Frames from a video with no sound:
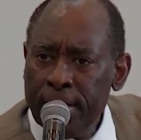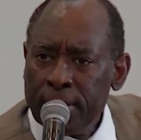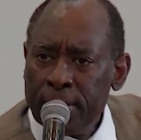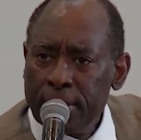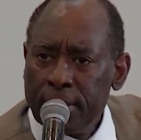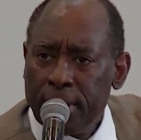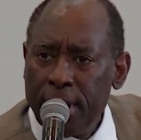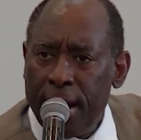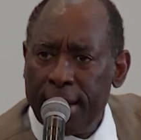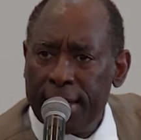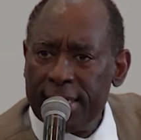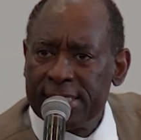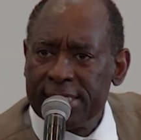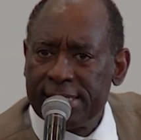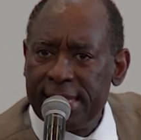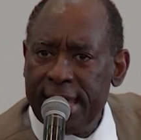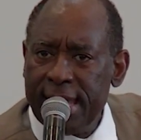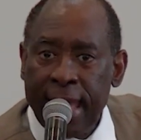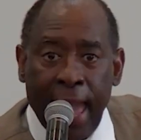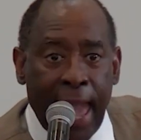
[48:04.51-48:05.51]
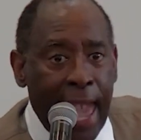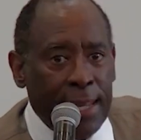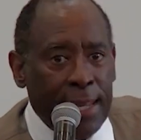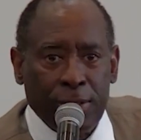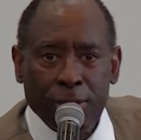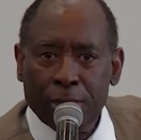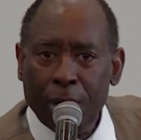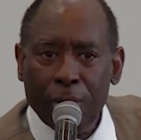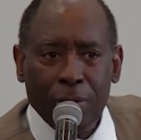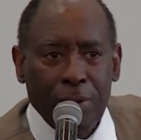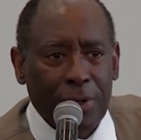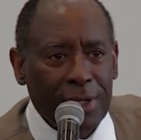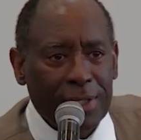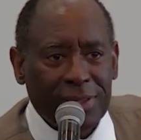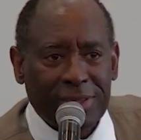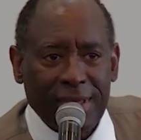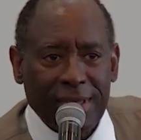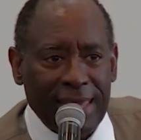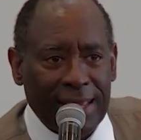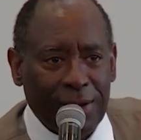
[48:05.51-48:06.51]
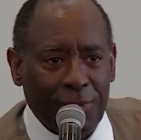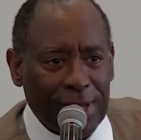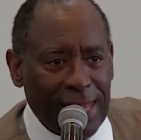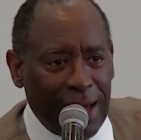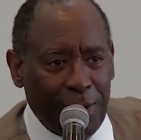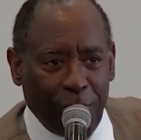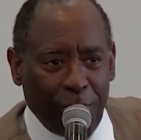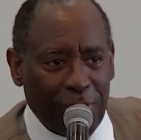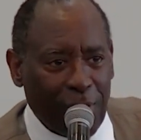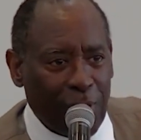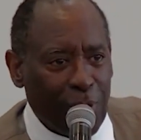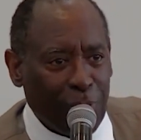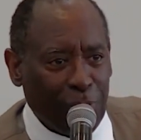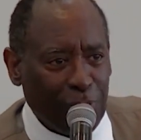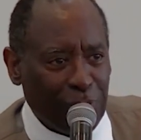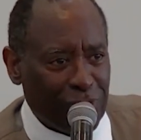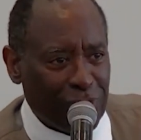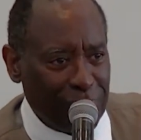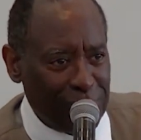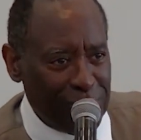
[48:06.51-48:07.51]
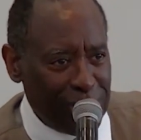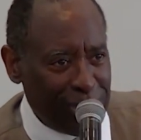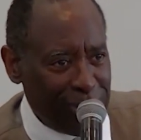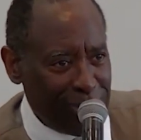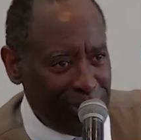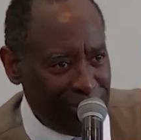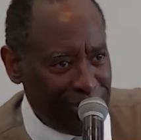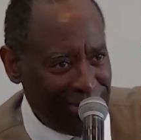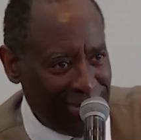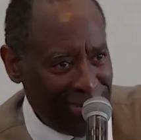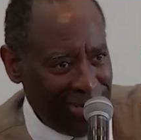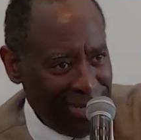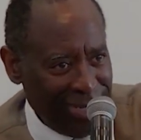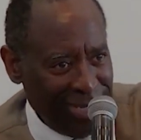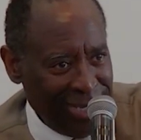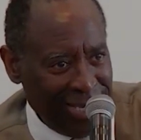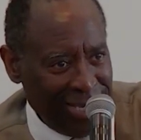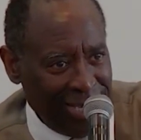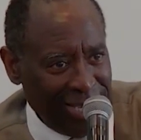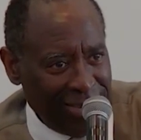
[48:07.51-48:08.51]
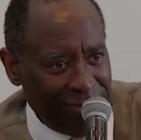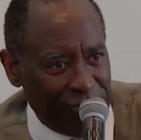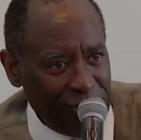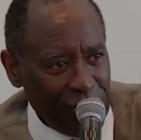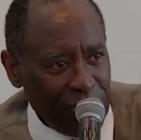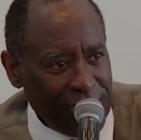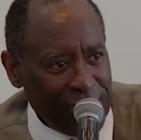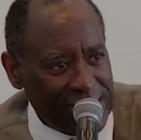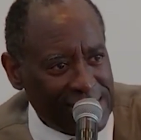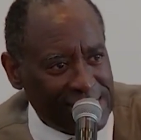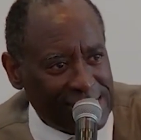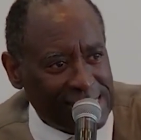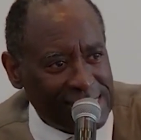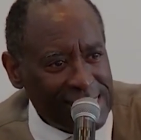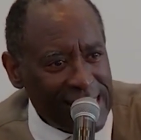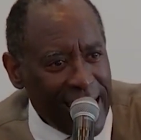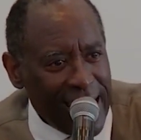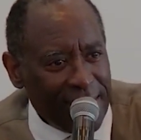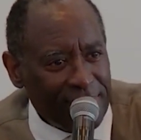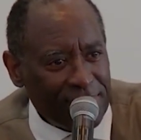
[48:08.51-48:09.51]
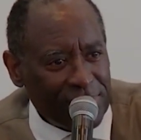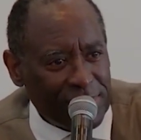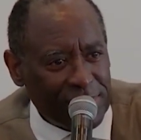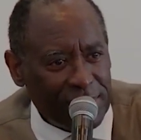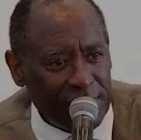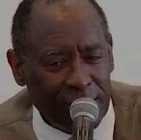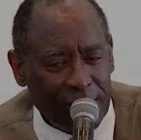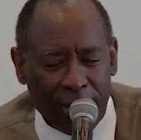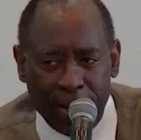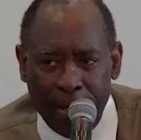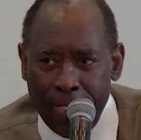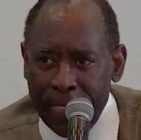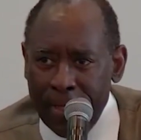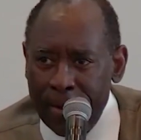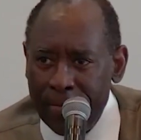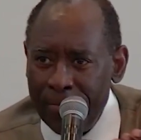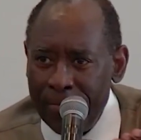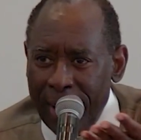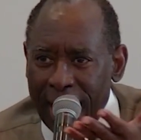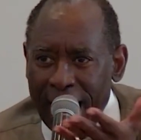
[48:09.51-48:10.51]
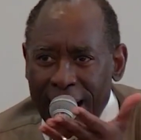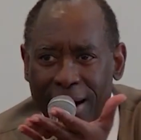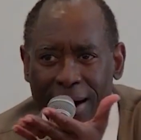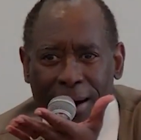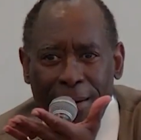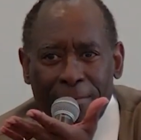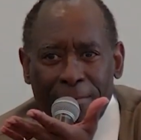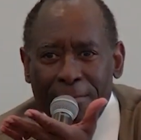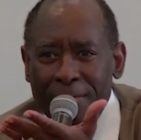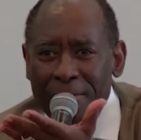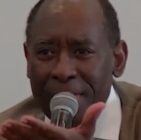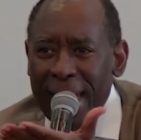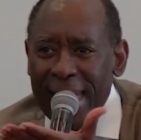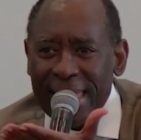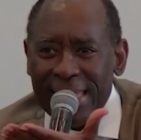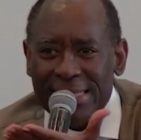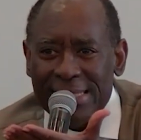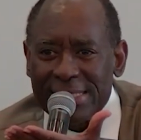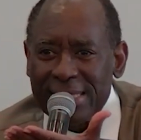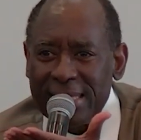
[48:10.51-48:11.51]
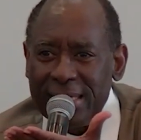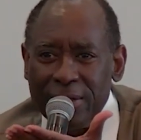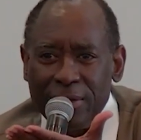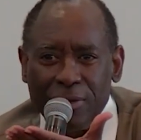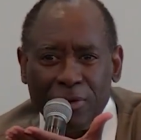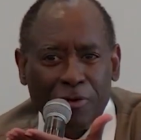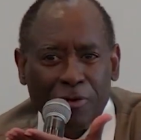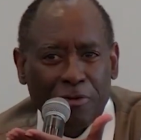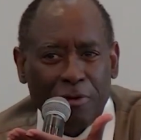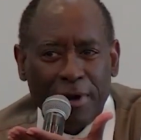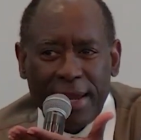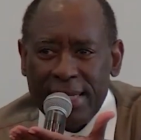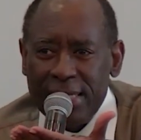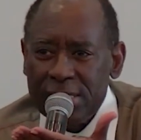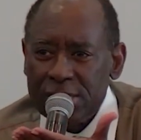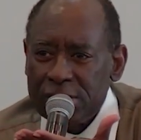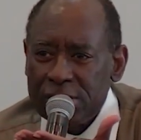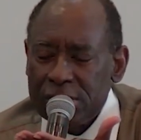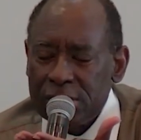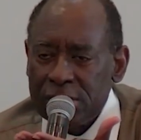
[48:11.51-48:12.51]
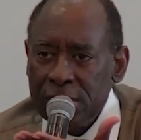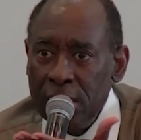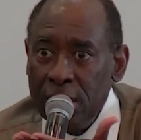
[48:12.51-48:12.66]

God is saying, and no good thing will I withhold from you if you accept my amazing grace.